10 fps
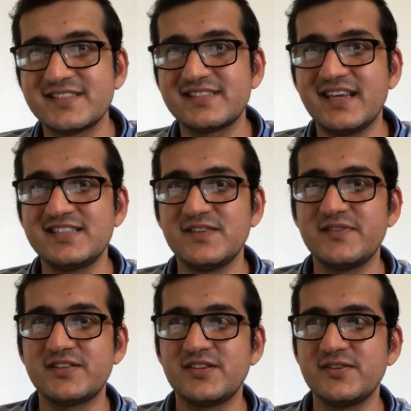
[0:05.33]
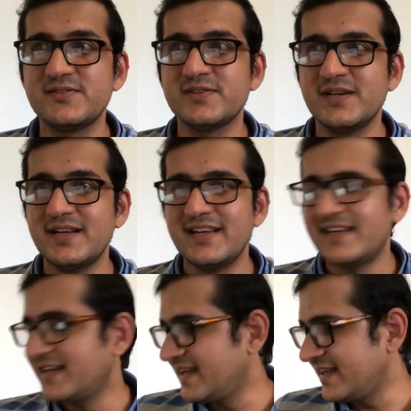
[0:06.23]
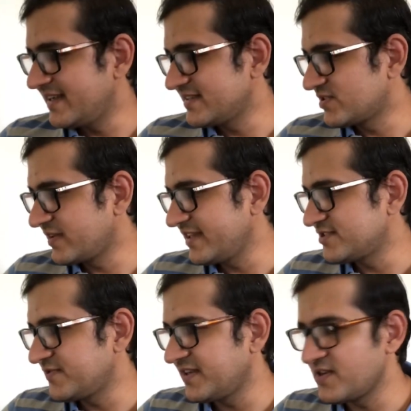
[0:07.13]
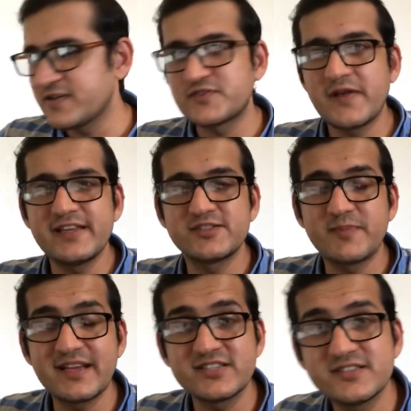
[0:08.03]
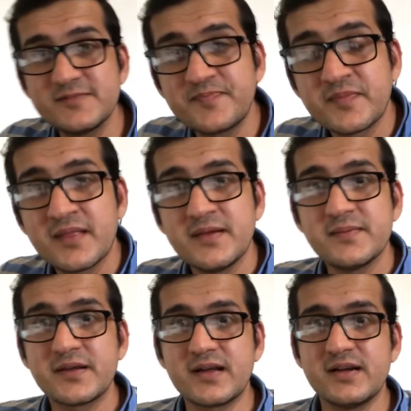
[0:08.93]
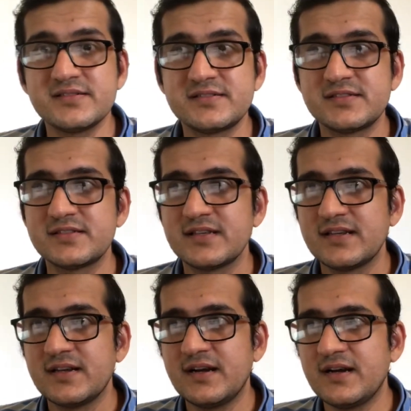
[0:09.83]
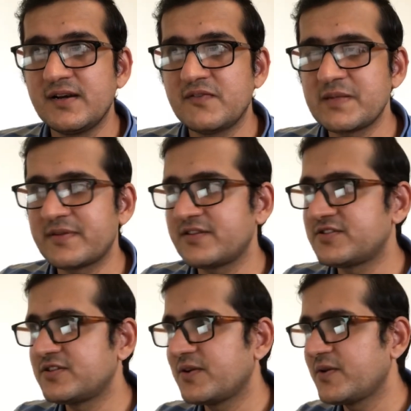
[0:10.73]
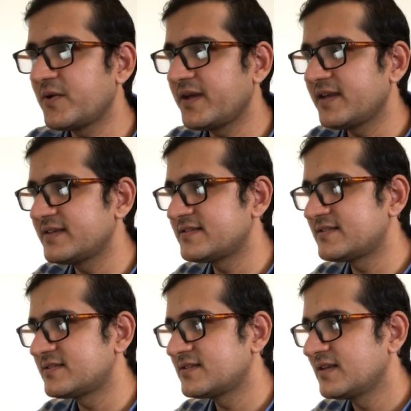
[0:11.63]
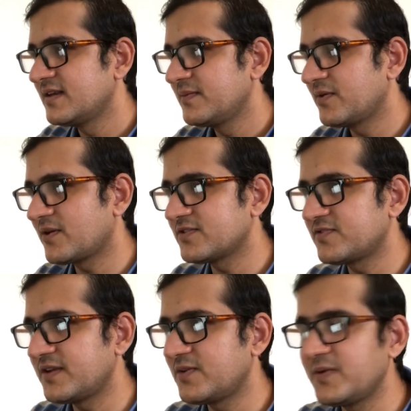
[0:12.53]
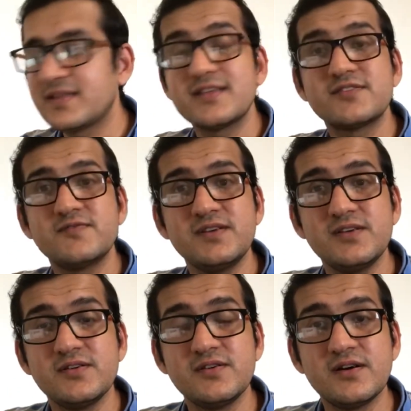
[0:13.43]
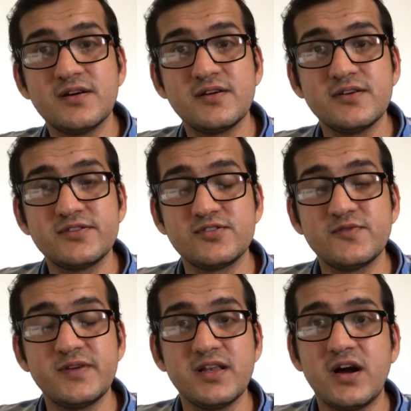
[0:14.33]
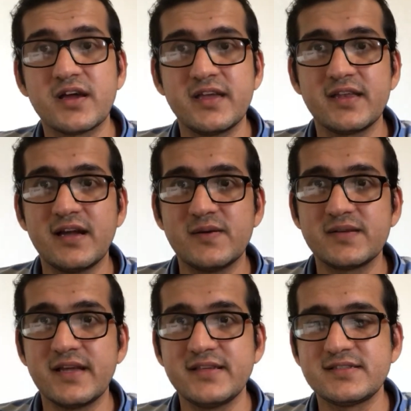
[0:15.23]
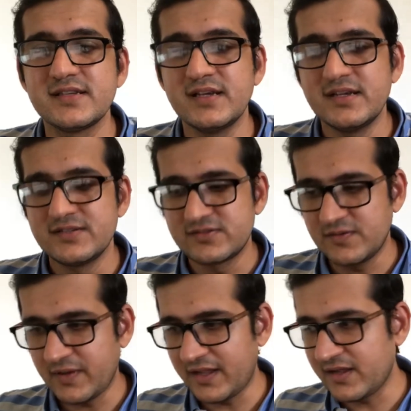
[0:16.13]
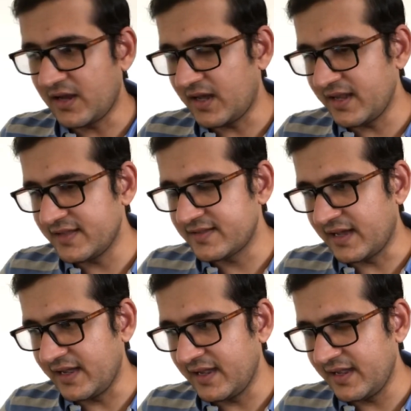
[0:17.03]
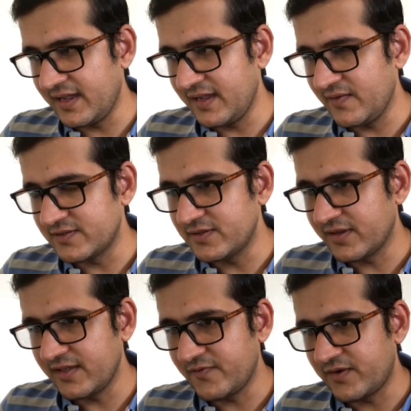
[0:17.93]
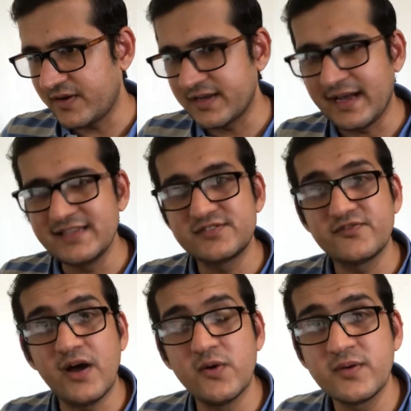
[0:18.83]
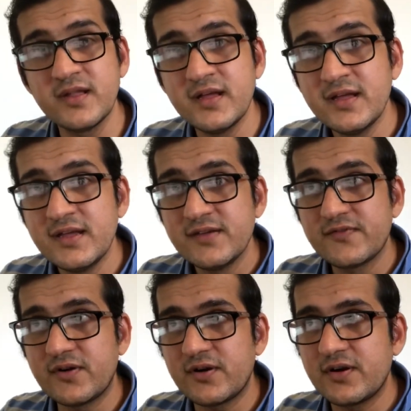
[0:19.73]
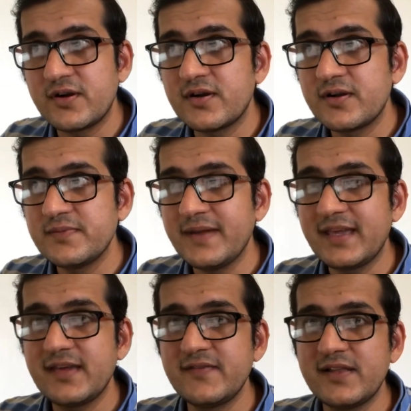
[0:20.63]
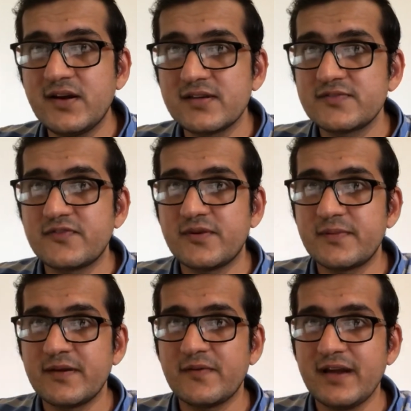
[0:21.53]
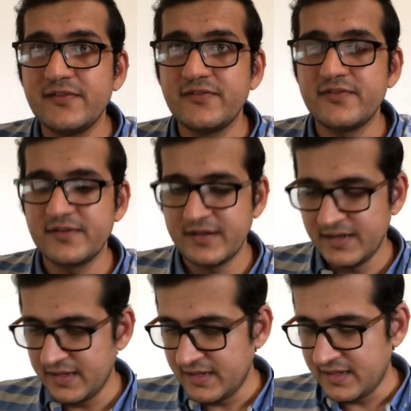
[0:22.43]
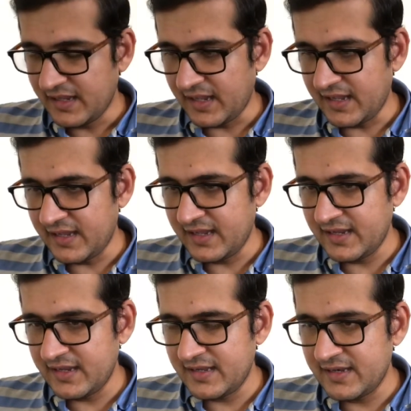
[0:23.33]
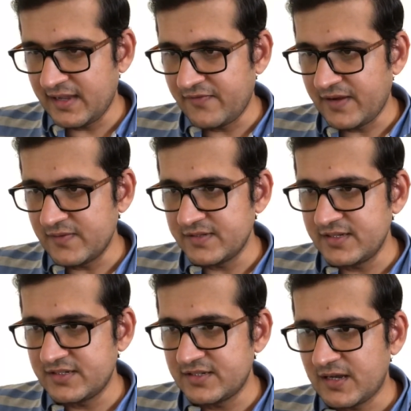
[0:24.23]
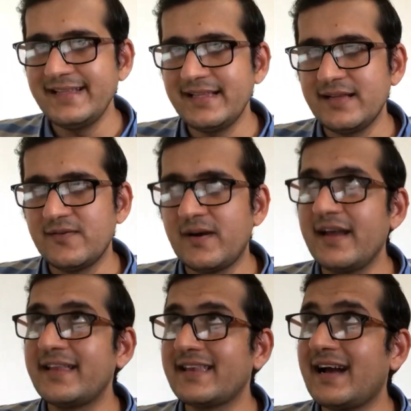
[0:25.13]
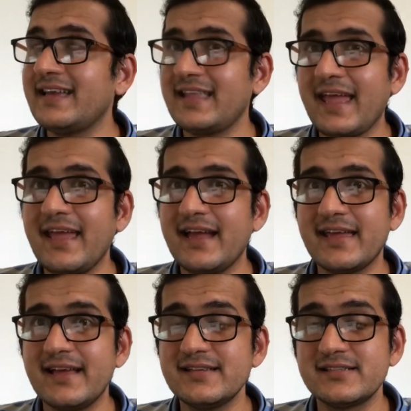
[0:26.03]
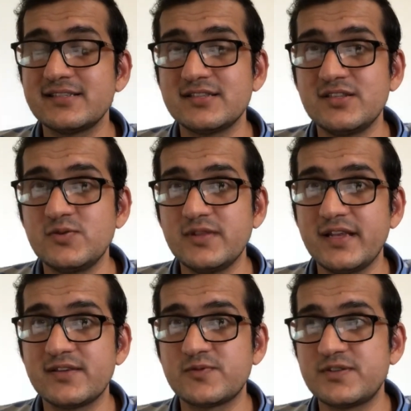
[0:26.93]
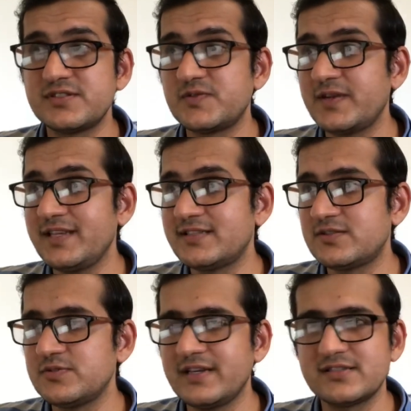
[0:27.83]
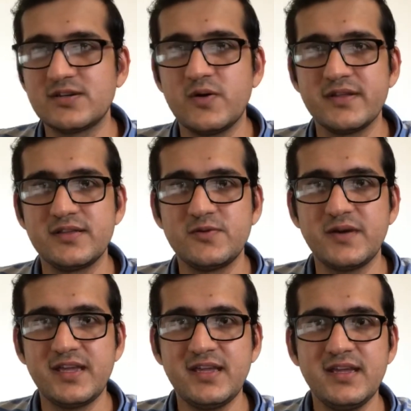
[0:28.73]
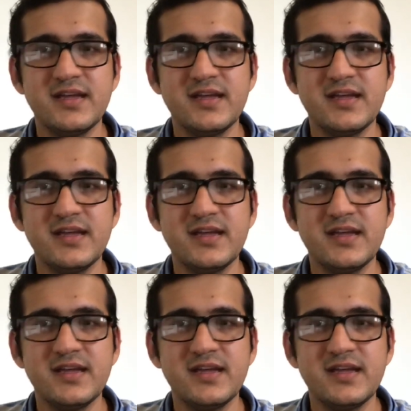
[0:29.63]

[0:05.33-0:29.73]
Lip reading: AJ with you, and today's video is very special because what I'm going to show you is, because we are doing this YouTube vlogging nowadays. So what I got is, I was looking for a nice phone for making vlogs for my wife, and I found this HUAWEI Y9a. I guess this is the new latest version released 2 days ago in UAE.